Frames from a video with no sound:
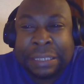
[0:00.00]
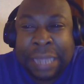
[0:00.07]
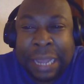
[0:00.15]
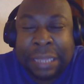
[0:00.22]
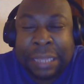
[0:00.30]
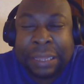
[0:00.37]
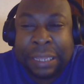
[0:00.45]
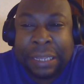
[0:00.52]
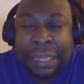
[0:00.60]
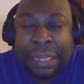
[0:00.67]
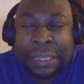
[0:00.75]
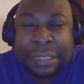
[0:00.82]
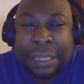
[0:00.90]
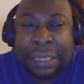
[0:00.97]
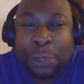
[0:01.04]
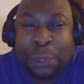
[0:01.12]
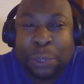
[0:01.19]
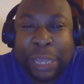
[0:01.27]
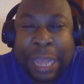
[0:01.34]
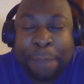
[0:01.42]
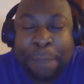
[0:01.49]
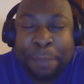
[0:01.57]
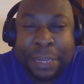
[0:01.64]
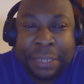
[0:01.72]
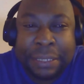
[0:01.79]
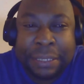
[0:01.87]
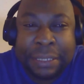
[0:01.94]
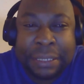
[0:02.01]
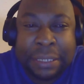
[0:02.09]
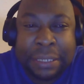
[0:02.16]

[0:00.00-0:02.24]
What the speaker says: I think it's a quicker means.